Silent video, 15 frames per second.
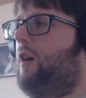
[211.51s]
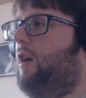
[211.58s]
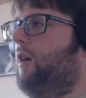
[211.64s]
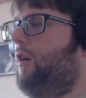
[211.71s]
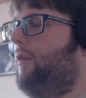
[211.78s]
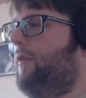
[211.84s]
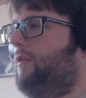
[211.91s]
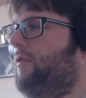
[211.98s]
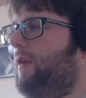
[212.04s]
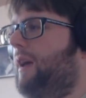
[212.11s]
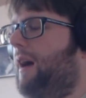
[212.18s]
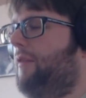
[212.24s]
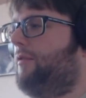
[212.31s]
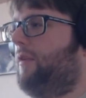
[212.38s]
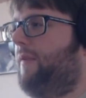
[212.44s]
Obviously,
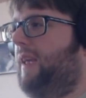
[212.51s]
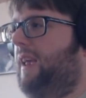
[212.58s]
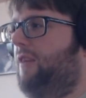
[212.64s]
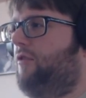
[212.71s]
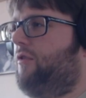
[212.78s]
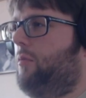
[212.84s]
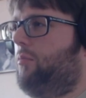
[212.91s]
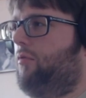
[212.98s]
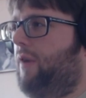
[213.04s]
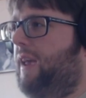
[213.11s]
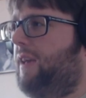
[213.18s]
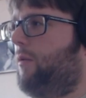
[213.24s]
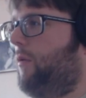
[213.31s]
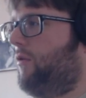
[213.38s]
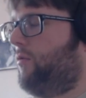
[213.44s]
after the Easter
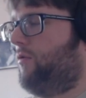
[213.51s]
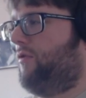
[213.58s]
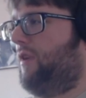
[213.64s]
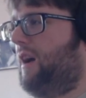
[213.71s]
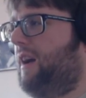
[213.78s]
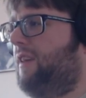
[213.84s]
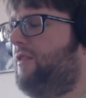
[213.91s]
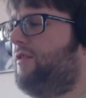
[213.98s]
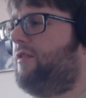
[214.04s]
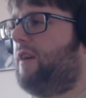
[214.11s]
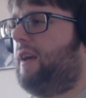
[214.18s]
break, which was nice,